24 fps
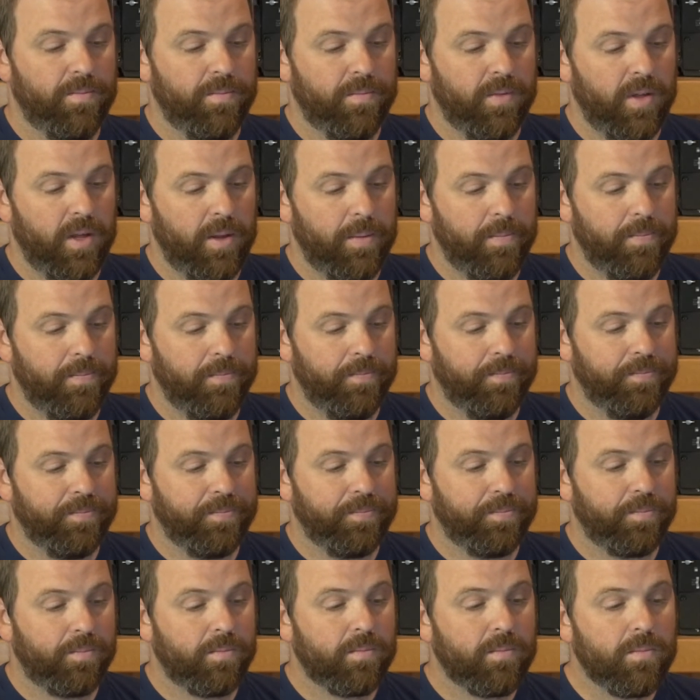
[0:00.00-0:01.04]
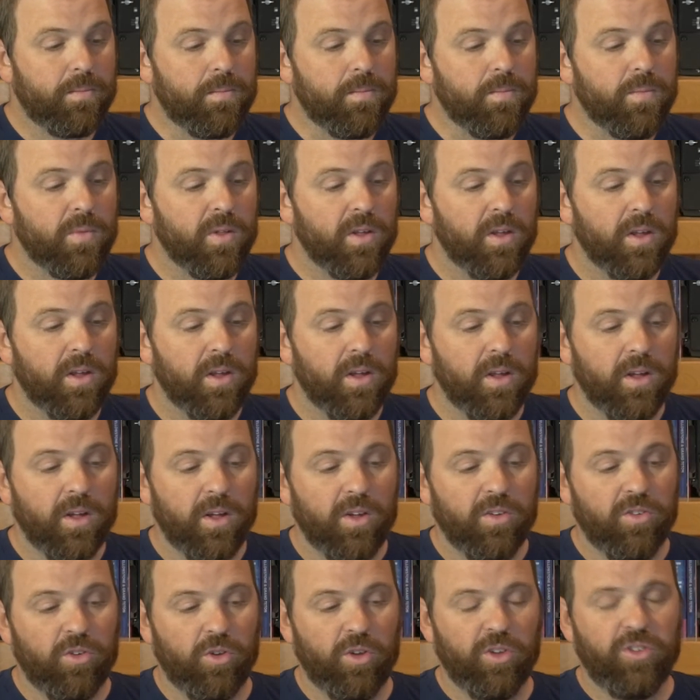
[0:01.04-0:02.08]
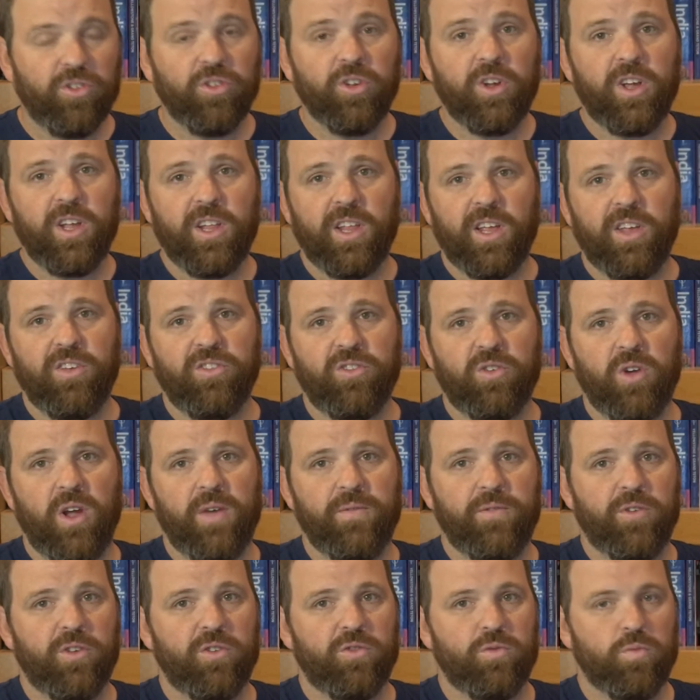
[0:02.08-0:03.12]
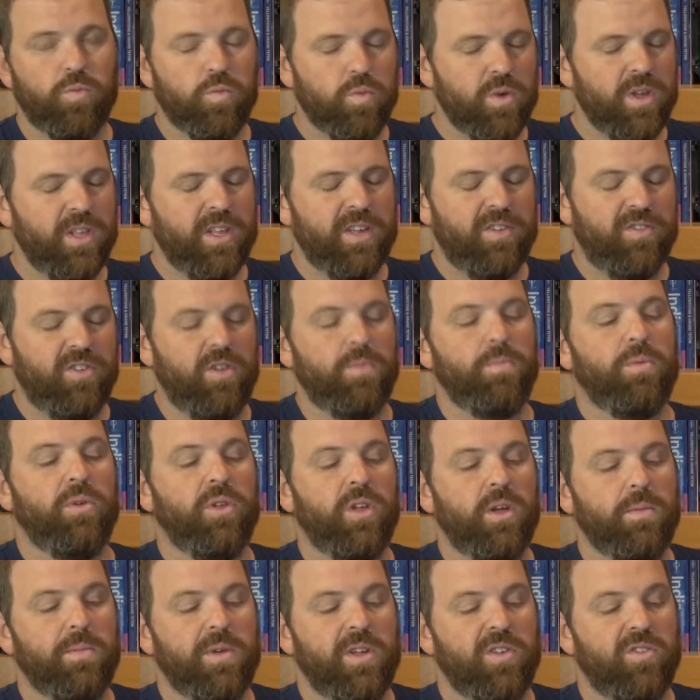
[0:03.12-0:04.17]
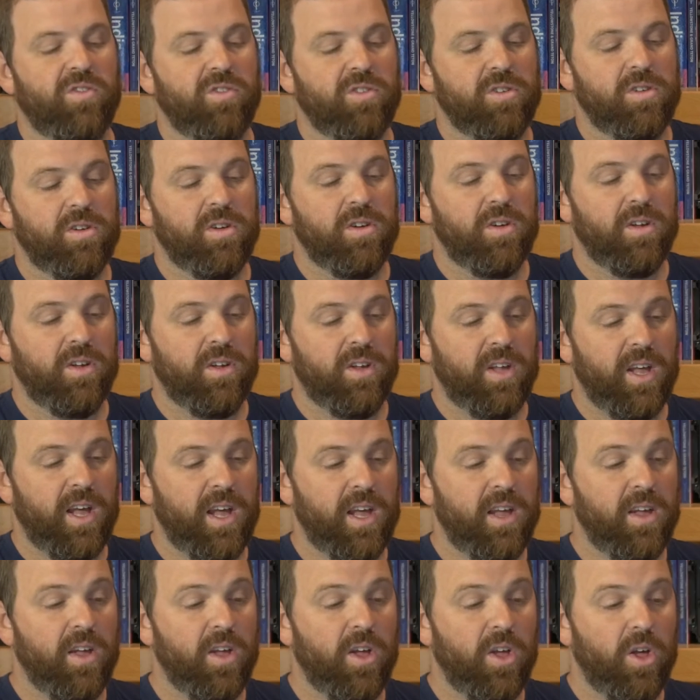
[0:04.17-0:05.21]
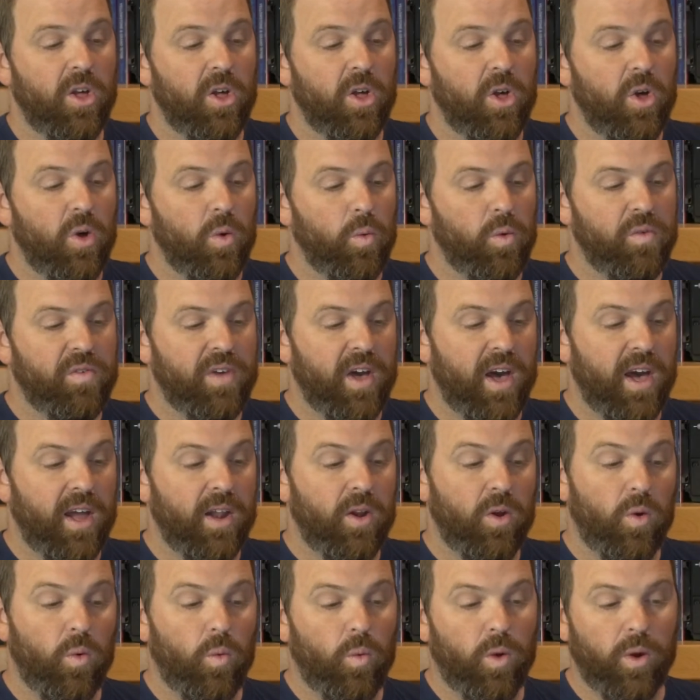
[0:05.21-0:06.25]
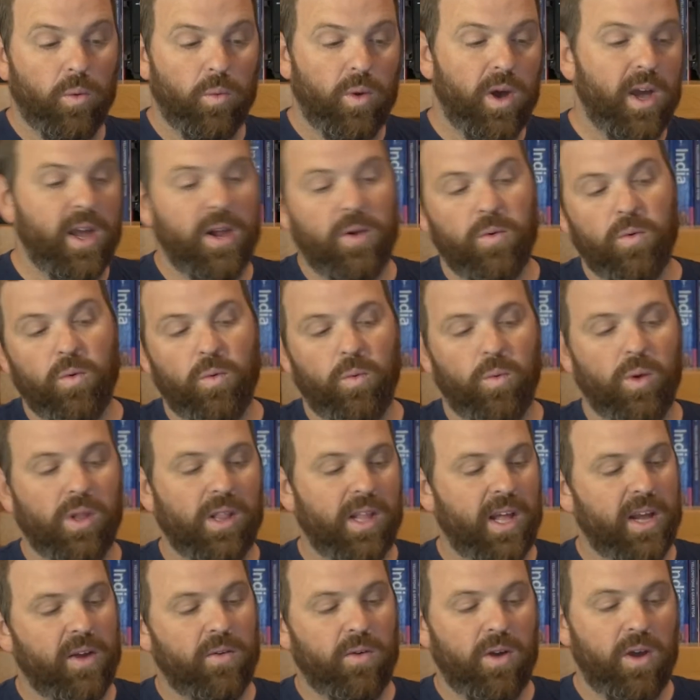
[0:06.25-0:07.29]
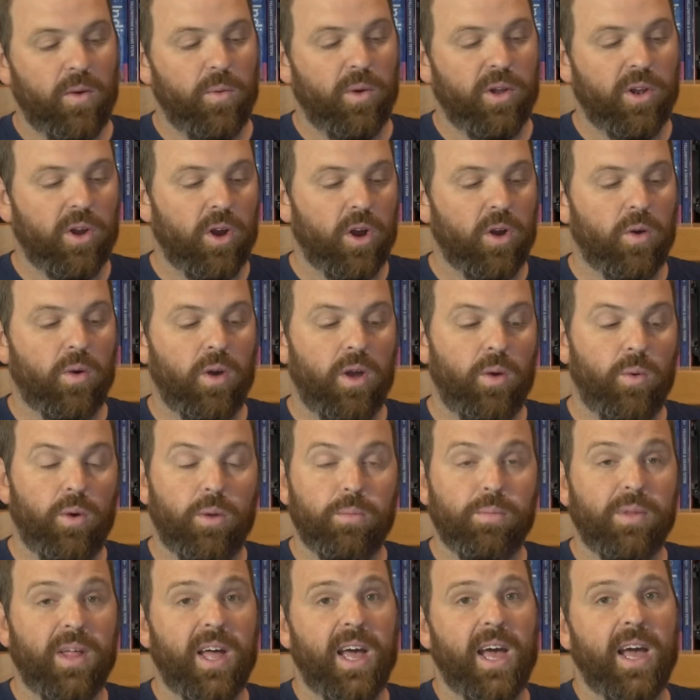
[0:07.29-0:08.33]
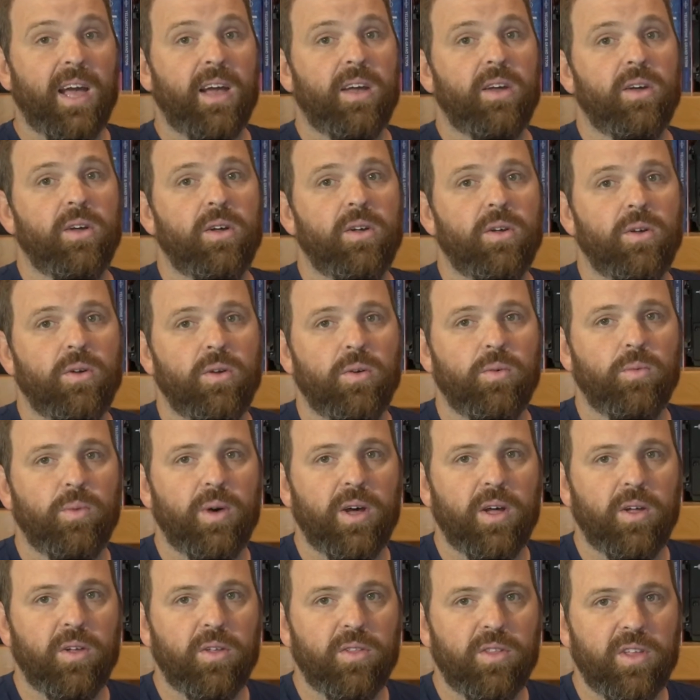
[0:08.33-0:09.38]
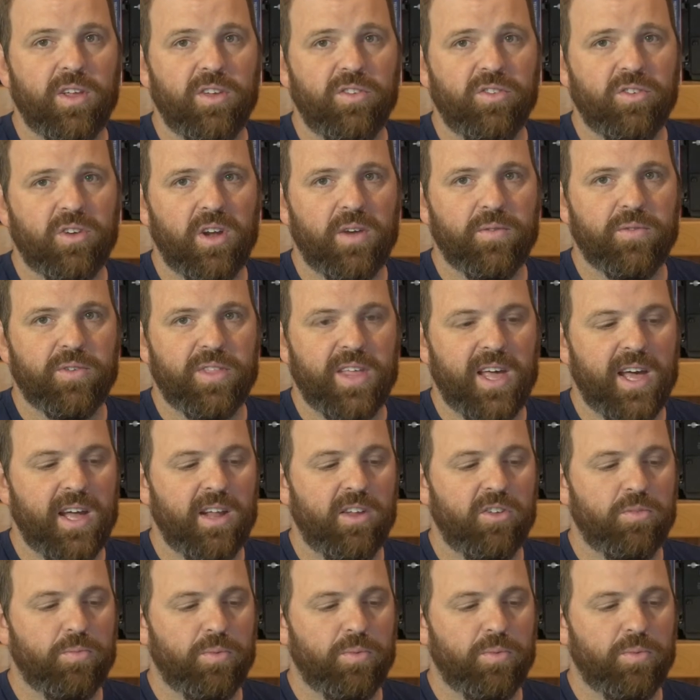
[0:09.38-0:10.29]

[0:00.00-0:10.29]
Okay. So let's look at the histogram for this really simple image. Okay? We've got one white, one light gray, one dark gray, one black. Well, the histogram for that is